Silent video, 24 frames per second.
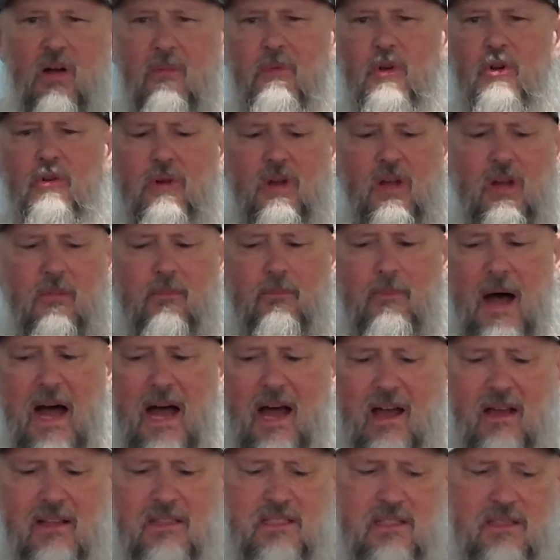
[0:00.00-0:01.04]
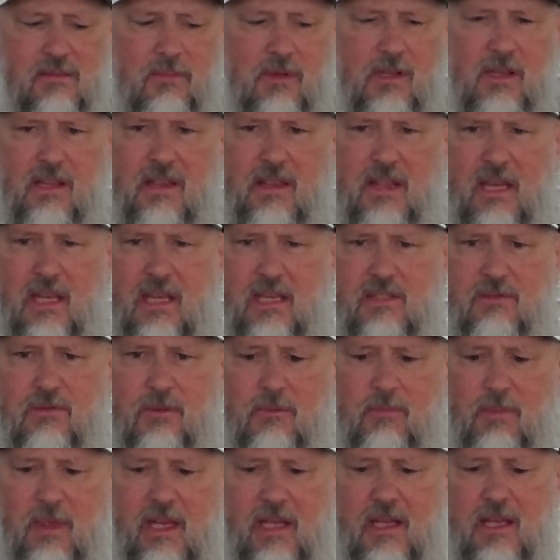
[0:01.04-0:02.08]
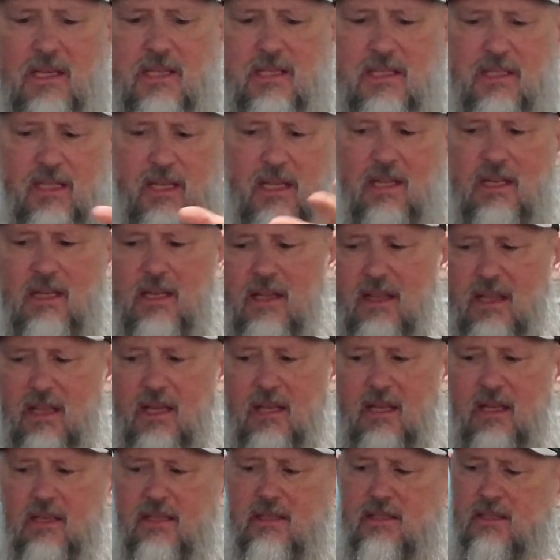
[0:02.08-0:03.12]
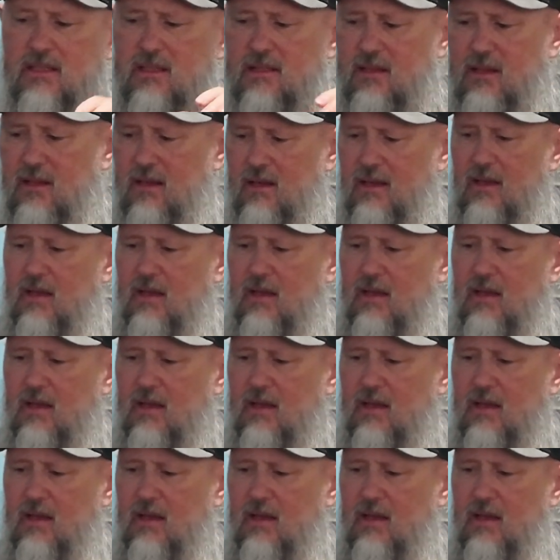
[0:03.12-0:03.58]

I'm going to combine some of the things from this into this.